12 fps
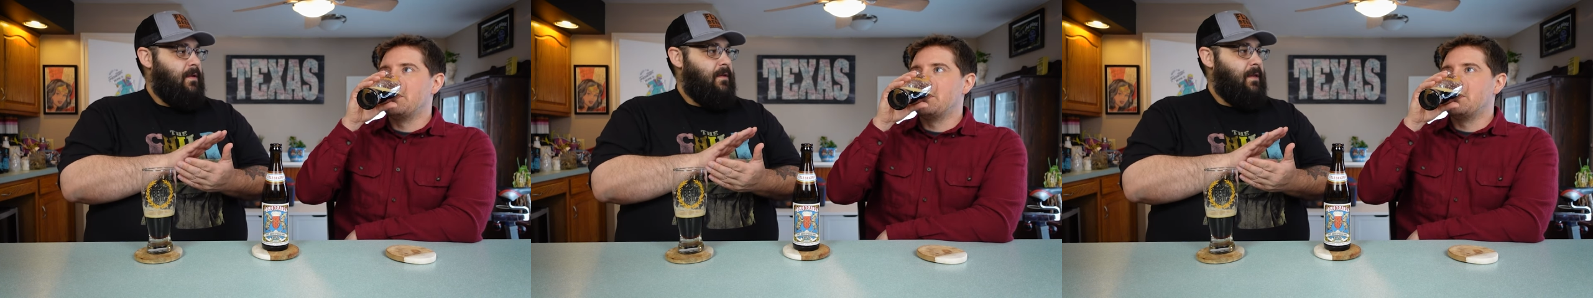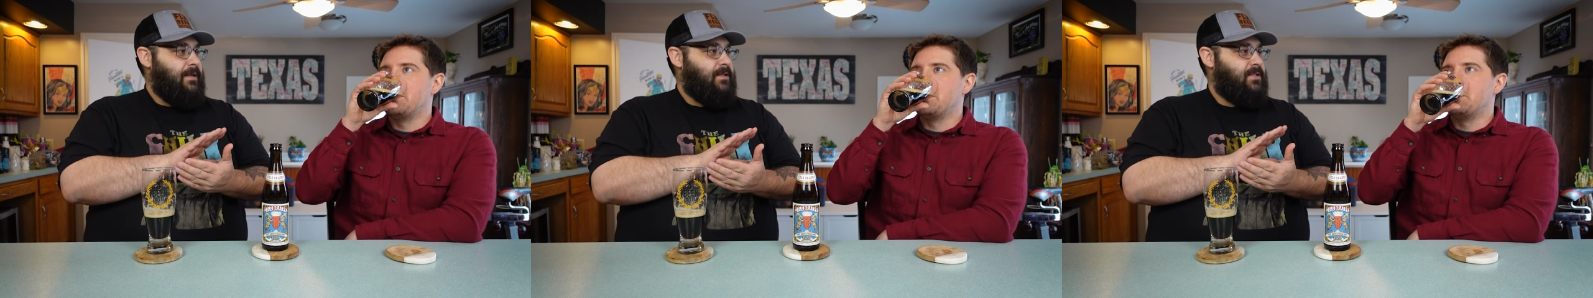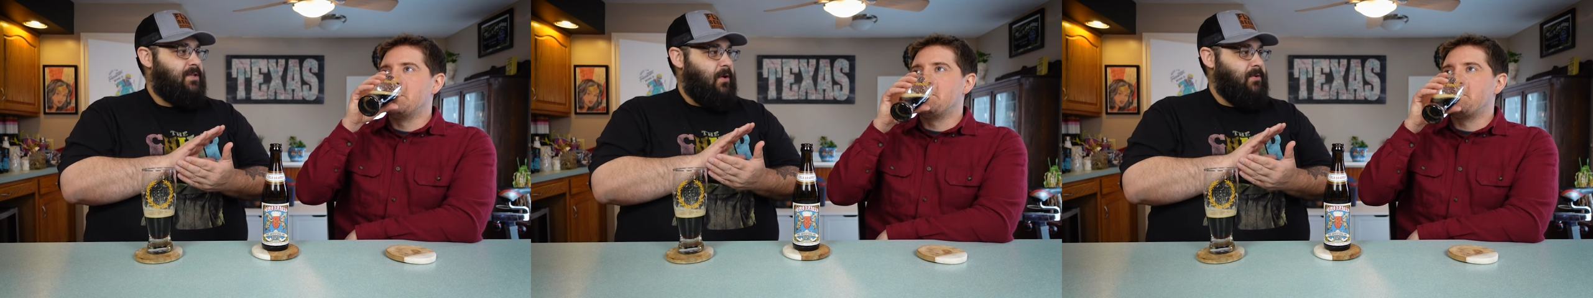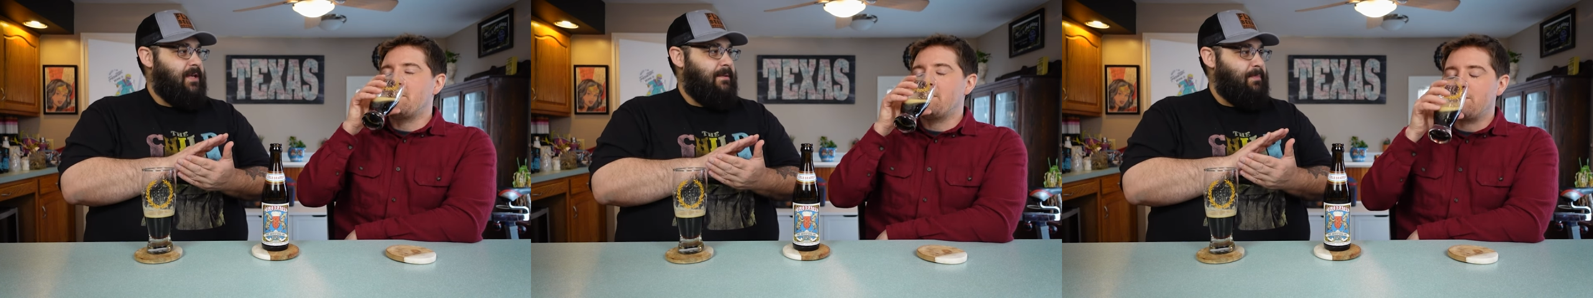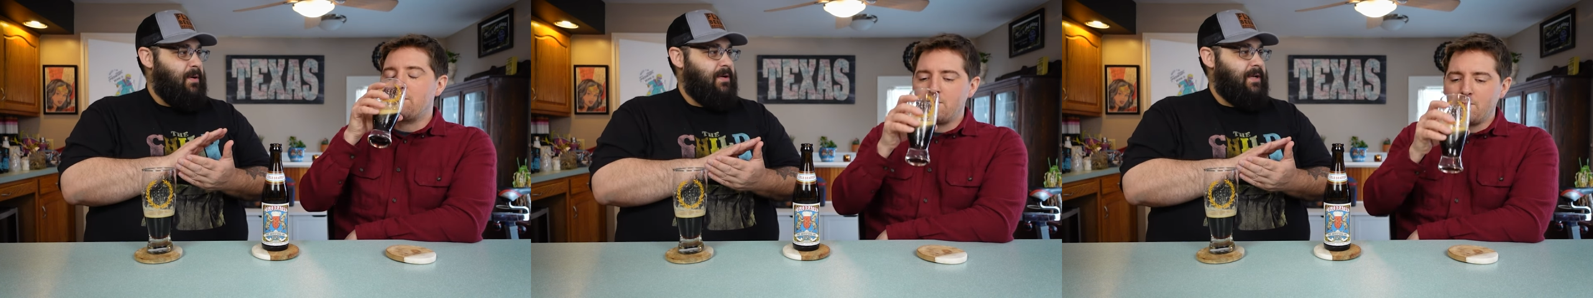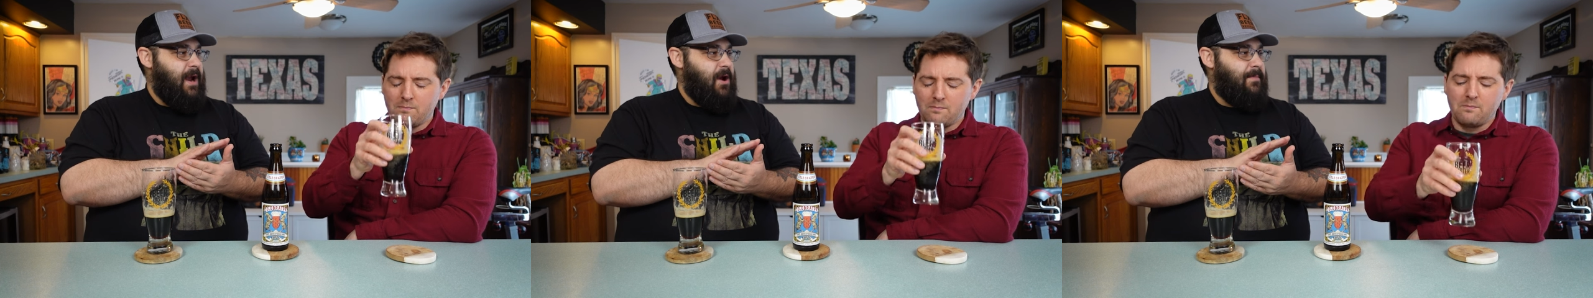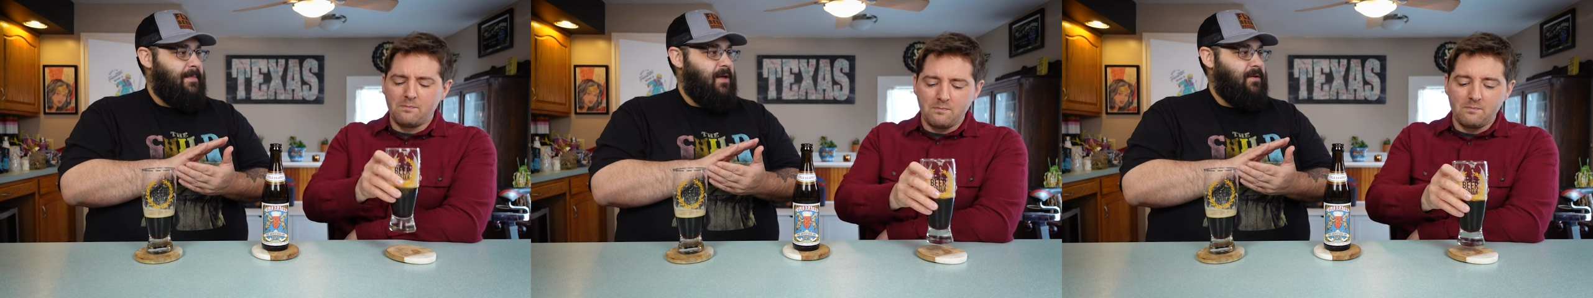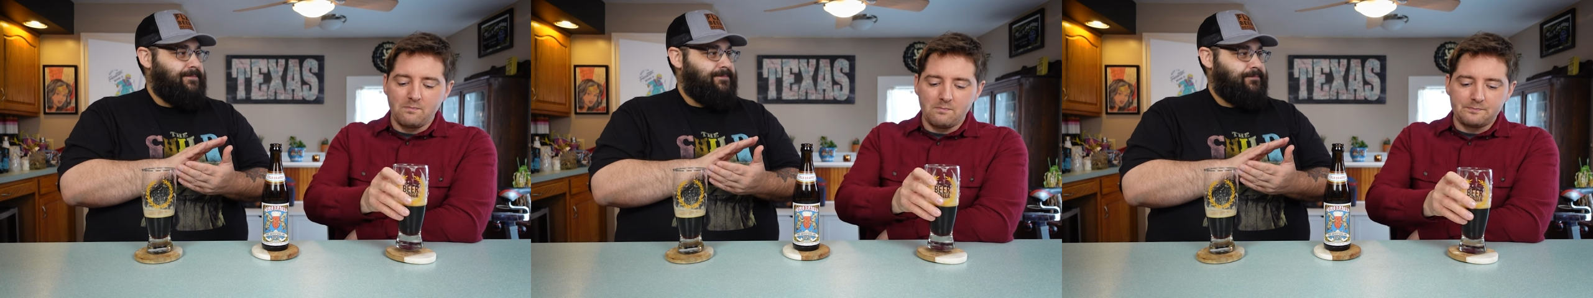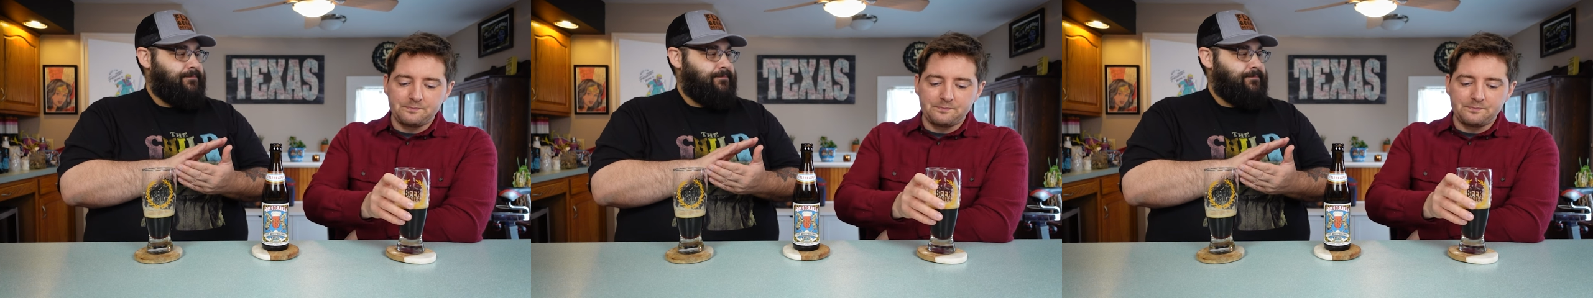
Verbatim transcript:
Speaker 1: like salted burnt caramel.